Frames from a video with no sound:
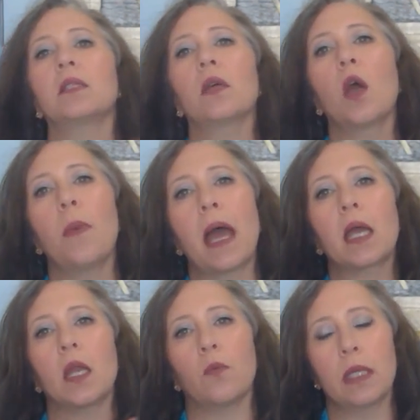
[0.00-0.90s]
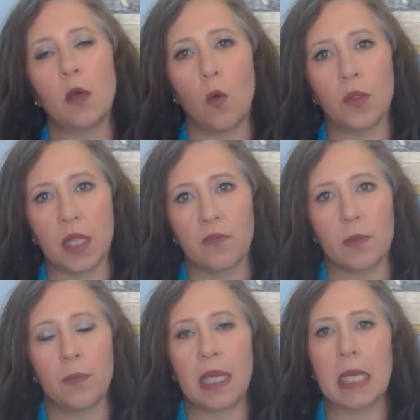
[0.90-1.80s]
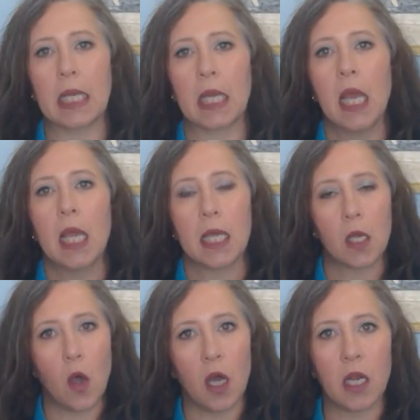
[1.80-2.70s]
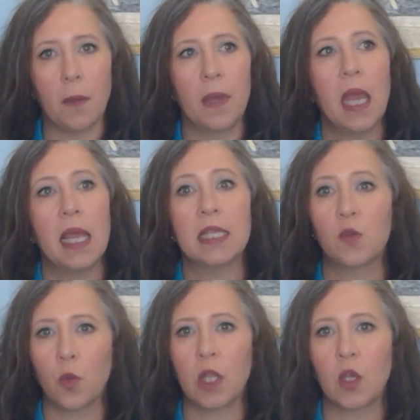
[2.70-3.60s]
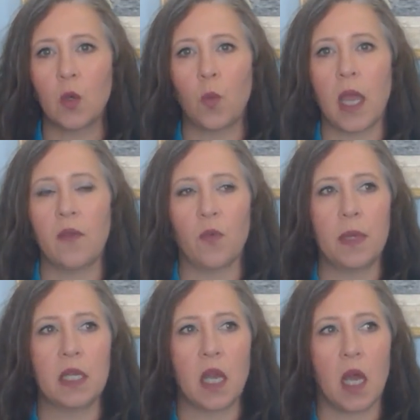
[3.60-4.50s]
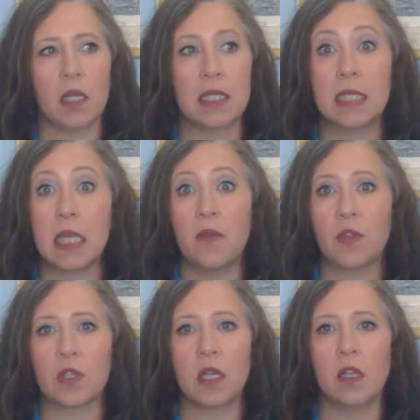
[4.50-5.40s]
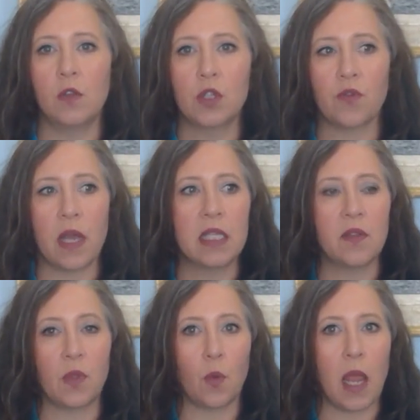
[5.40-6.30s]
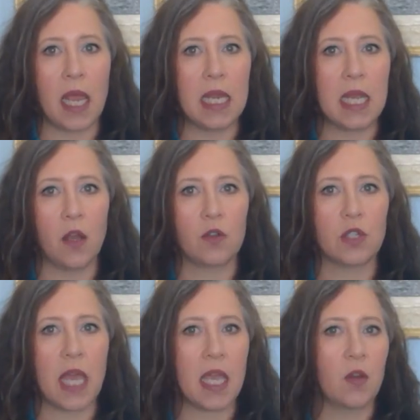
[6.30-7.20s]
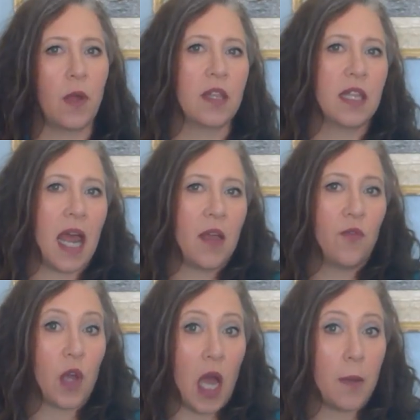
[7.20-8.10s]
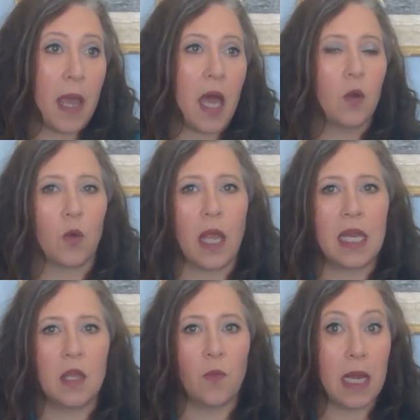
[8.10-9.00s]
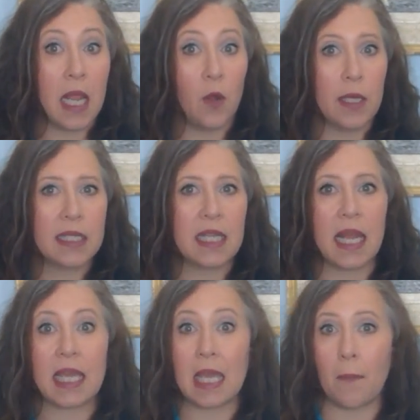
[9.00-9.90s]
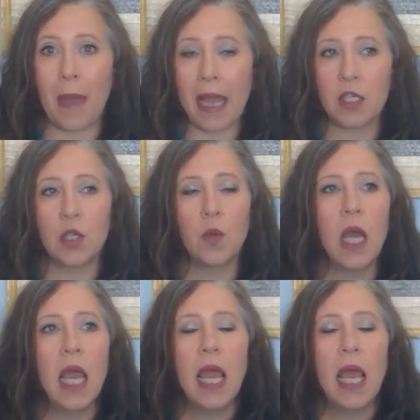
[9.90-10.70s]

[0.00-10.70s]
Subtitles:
So I go back and I read the whole thing from the beginning, get caught up. It's a really good way for me to kind of see if there's any loose threads, if there were any characters hanging around that I forgot about, or any red herrings that I can get back to.